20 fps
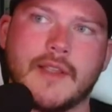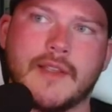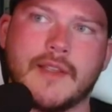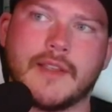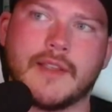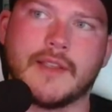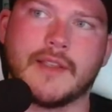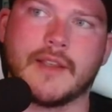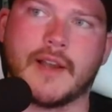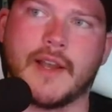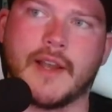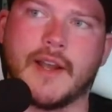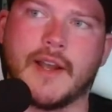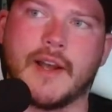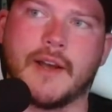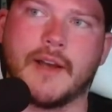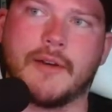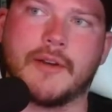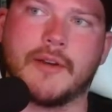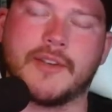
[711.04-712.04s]

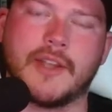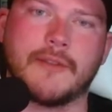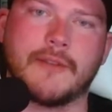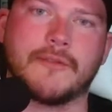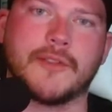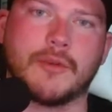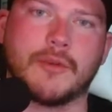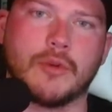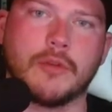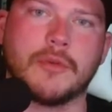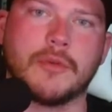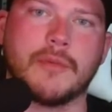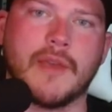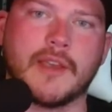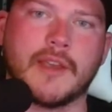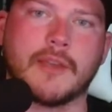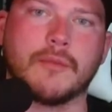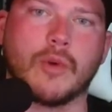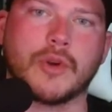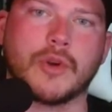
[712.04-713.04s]
I definitely will be
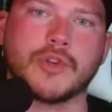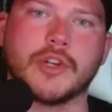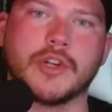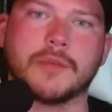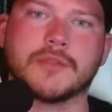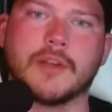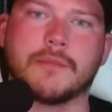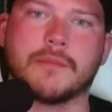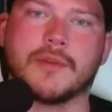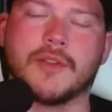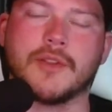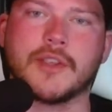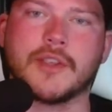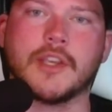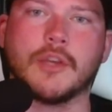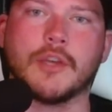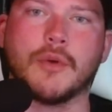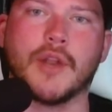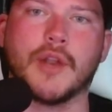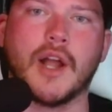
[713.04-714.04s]
making more trips up into the
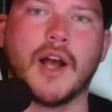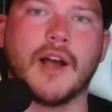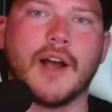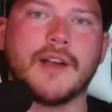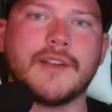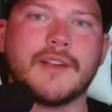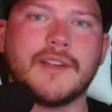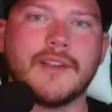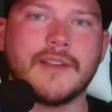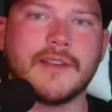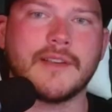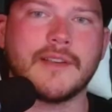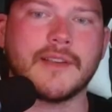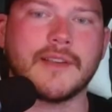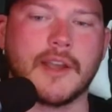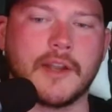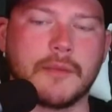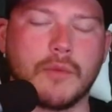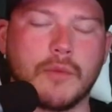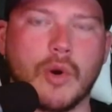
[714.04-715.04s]
Keweenaw,
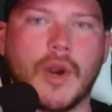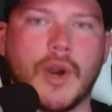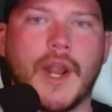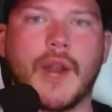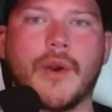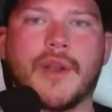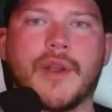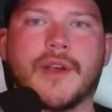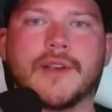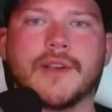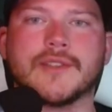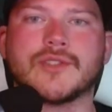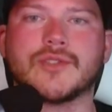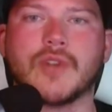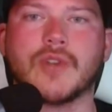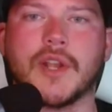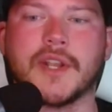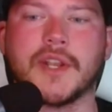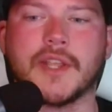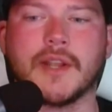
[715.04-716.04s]
getting more areas,
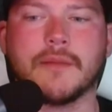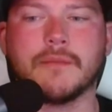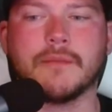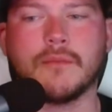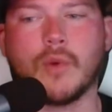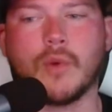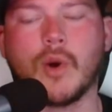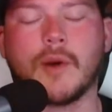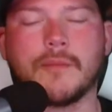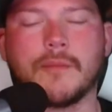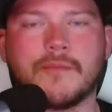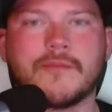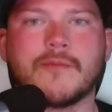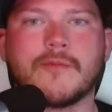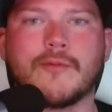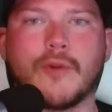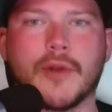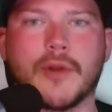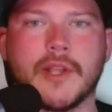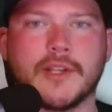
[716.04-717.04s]
trying to get more
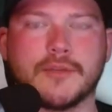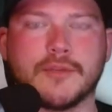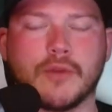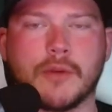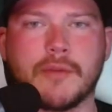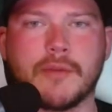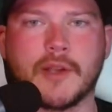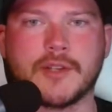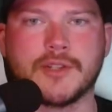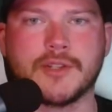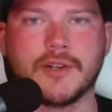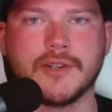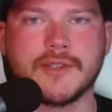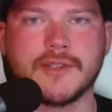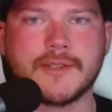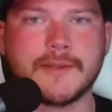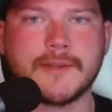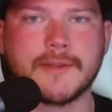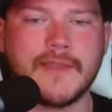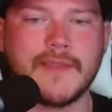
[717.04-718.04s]
footage, more
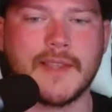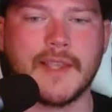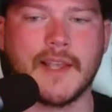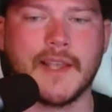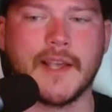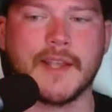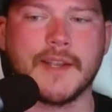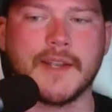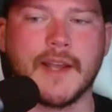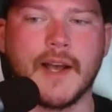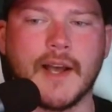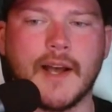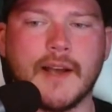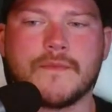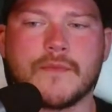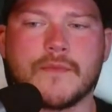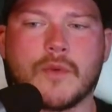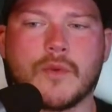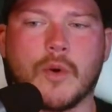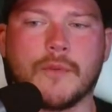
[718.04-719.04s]
pictures, and
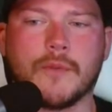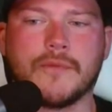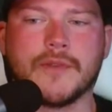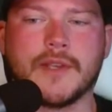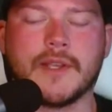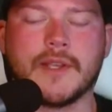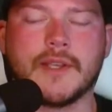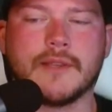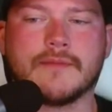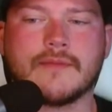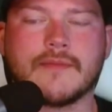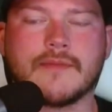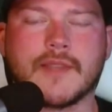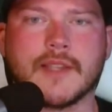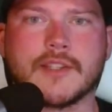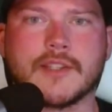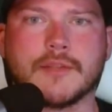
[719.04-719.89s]
hopefully get some more